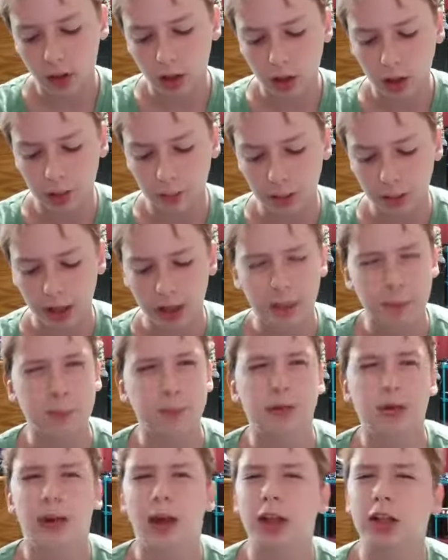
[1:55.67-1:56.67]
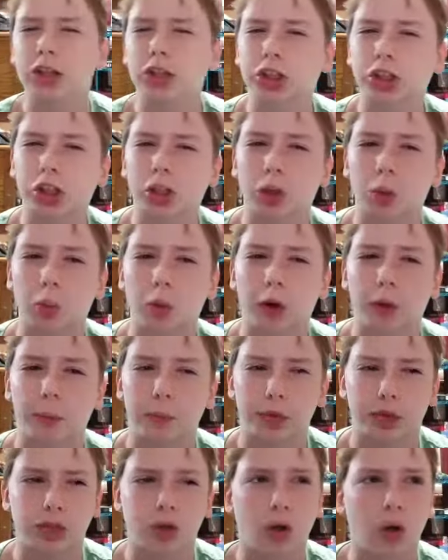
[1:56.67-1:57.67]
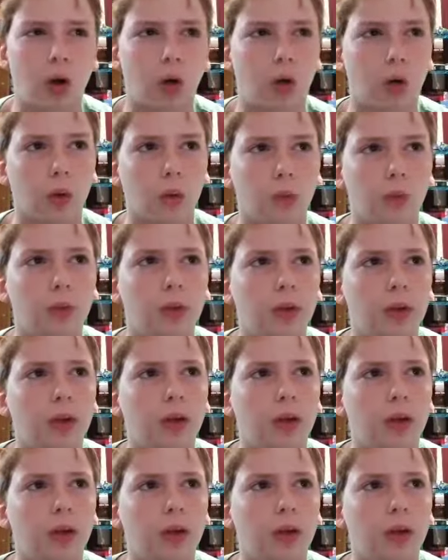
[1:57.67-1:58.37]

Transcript: Um, and I'm not sure what it was called.